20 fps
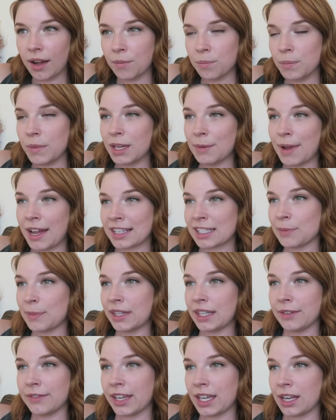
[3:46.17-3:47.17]
me and Max have
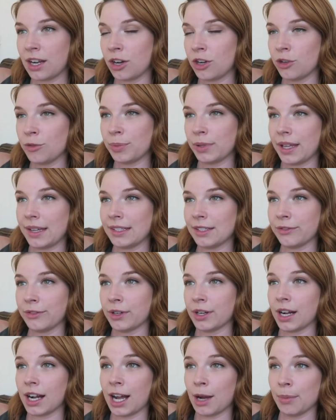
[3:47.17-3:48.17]
been living in our new place for a